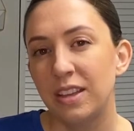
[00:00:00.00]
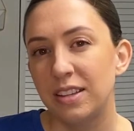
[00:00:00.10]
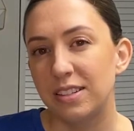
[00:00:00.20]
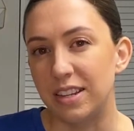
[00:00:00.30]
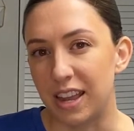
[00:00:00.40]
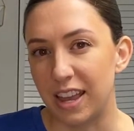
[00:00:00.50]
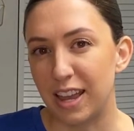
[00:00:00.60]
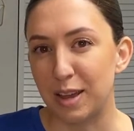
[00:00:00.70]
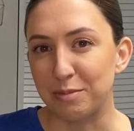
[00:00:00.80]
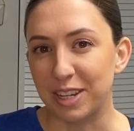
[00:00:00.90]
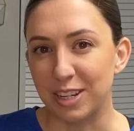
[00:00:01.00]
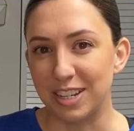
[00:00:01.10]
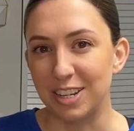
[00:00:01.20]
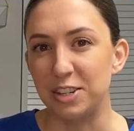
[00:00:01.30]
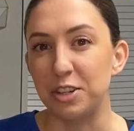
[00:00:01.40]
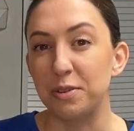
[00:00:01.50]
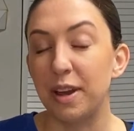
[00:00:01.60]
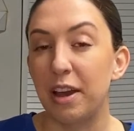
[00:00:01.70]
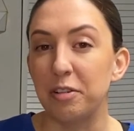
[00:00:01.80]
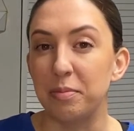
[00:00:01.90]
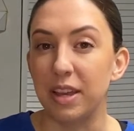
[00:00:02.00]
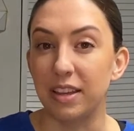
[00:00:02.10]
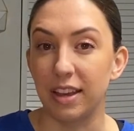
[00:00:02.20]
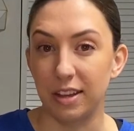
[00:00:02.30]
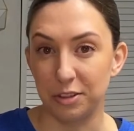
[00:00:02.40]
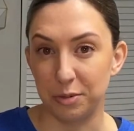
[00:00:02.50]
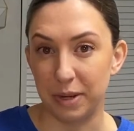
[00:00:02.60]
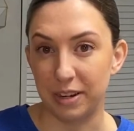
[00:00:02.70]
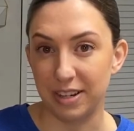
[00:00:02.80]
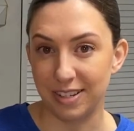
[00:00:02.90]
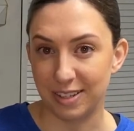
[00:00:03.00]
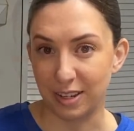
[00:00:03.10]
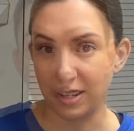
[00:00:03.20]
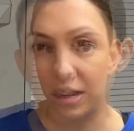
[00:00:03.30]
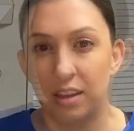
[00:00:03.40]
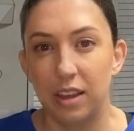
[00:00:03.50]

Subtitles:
Today I'm going to teach you how to make elderberry syrup.